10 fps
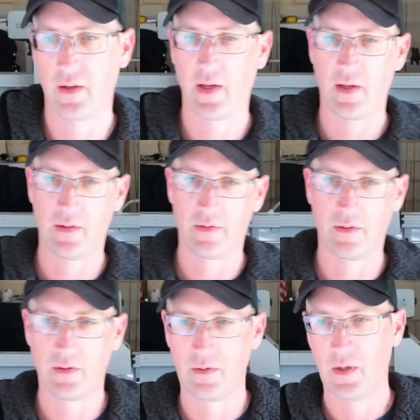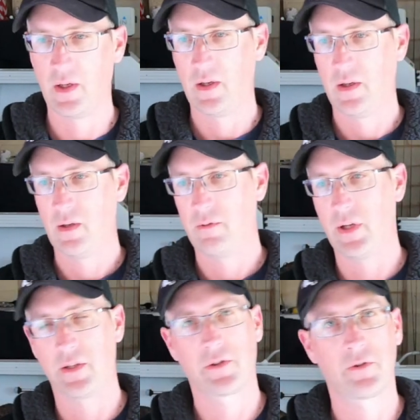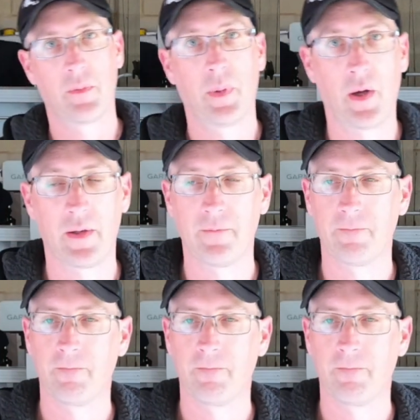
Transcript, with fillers: and to register a bite